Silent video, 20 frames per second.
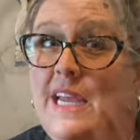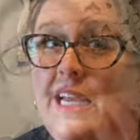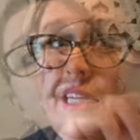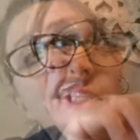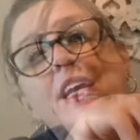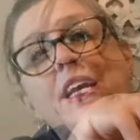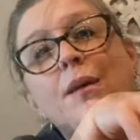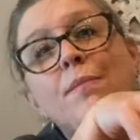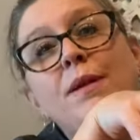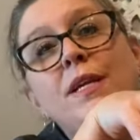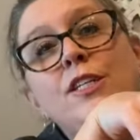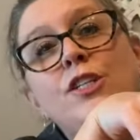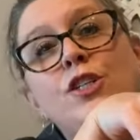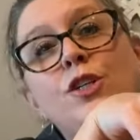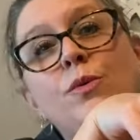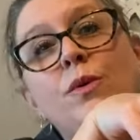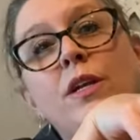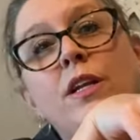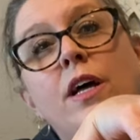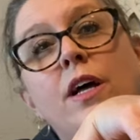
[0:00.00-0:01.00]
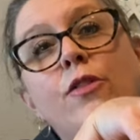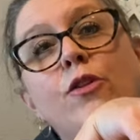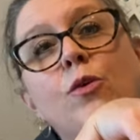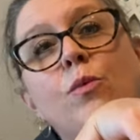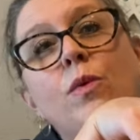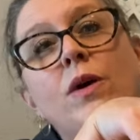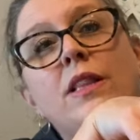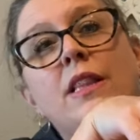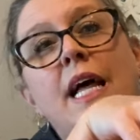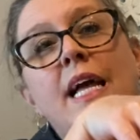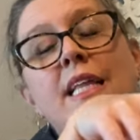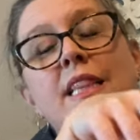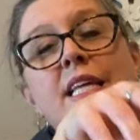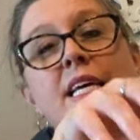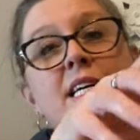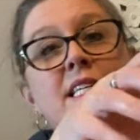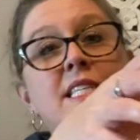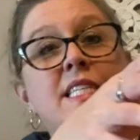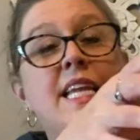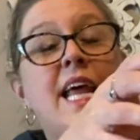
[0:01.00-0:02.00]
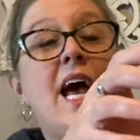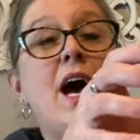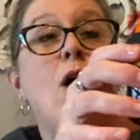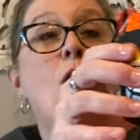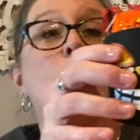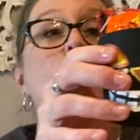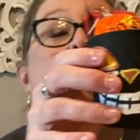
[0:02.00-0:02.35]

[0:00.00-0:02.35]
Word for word: I think I'm going to do another one like this. Now,